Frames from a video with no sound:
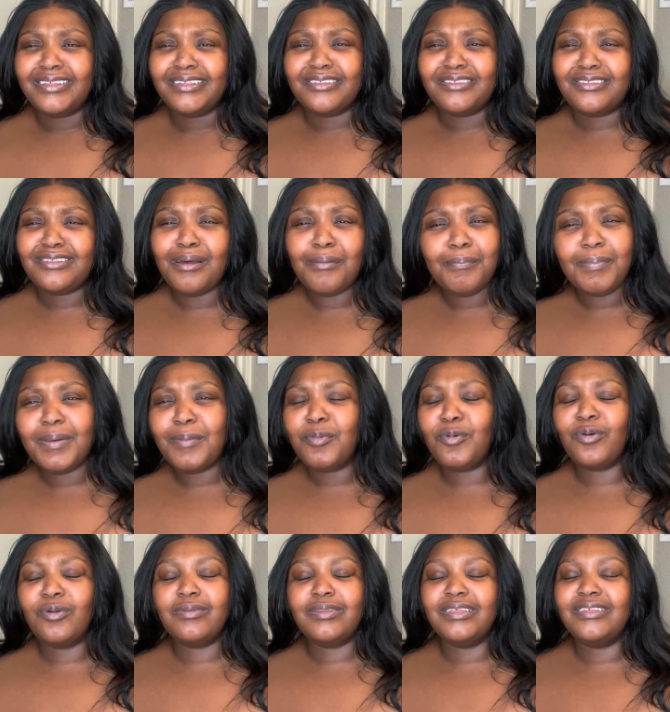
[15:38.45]
some
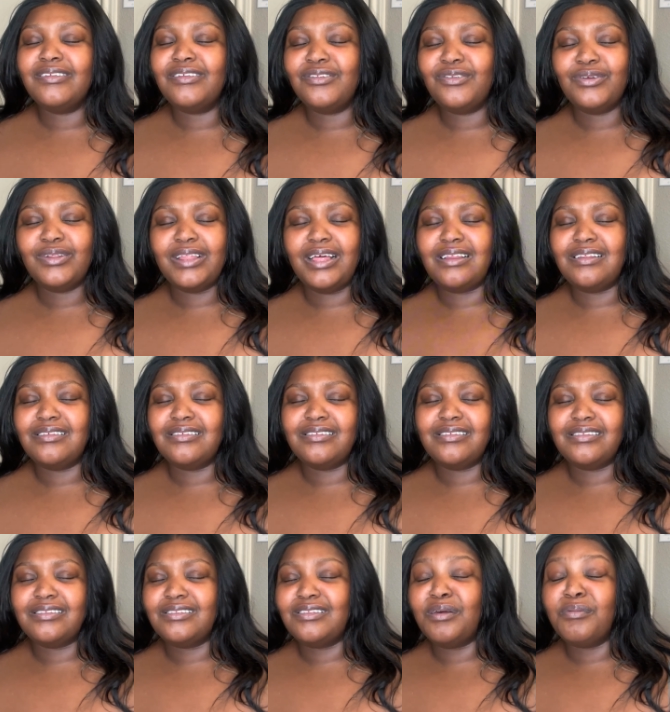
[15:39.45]
people listen to
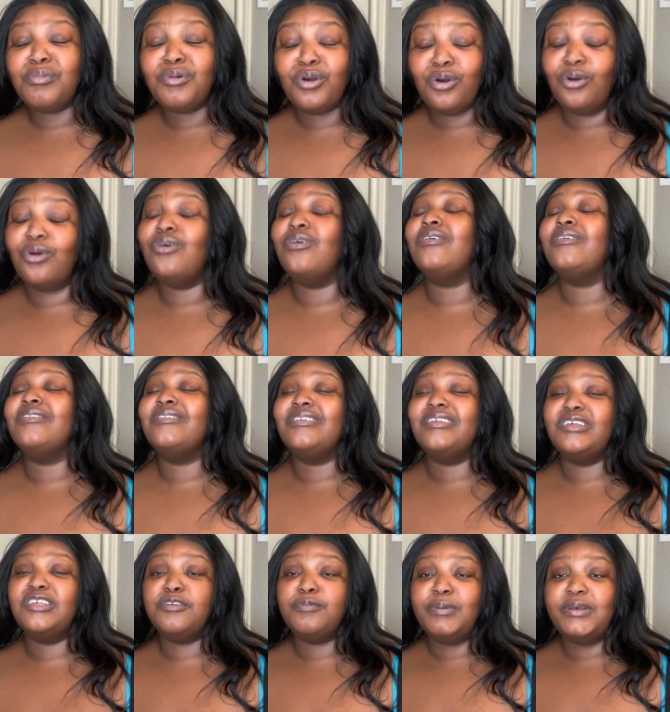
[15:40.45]
some girls
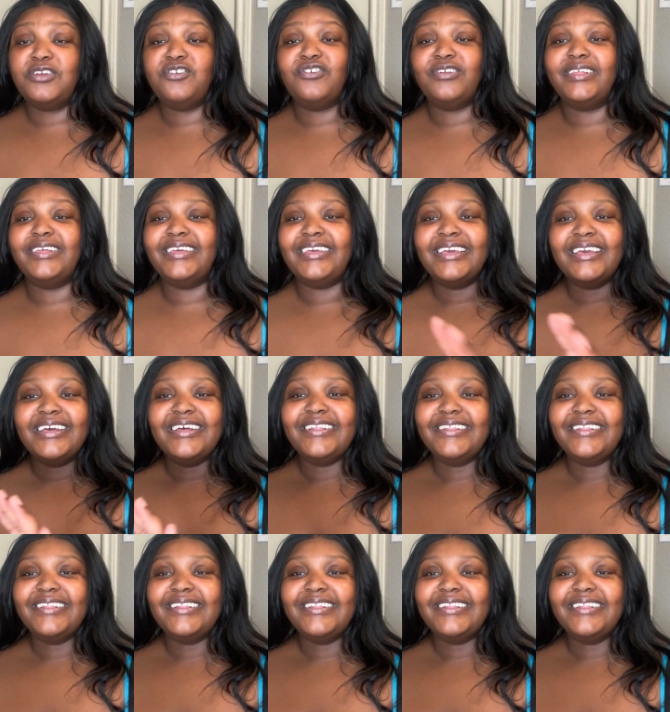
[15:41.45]
especially